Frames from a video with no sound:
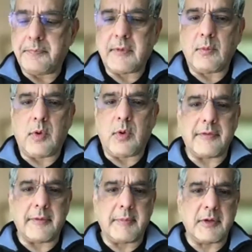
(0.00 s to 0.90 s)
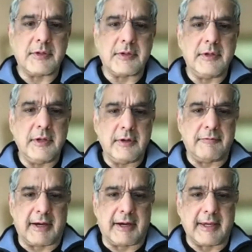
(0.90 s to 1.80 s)
one of the most
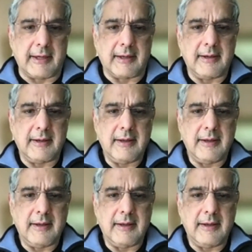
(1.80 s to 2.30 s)
nerve wracking